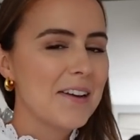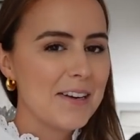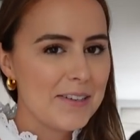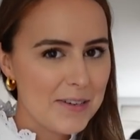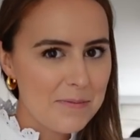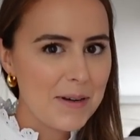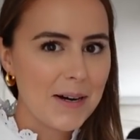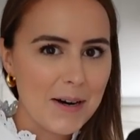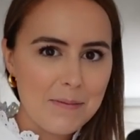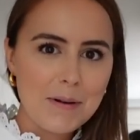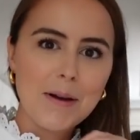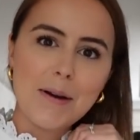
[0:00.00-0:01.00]
I did pick
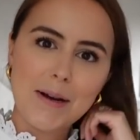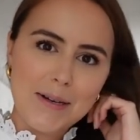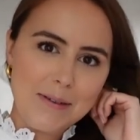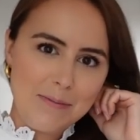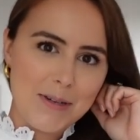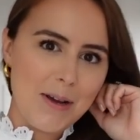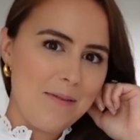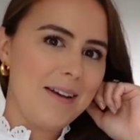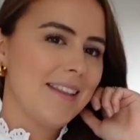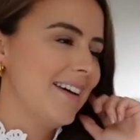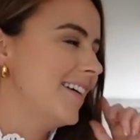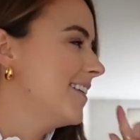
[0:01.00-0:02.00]
up an item to go
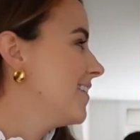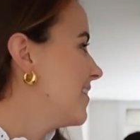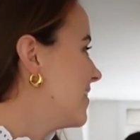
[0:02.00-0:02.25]
with it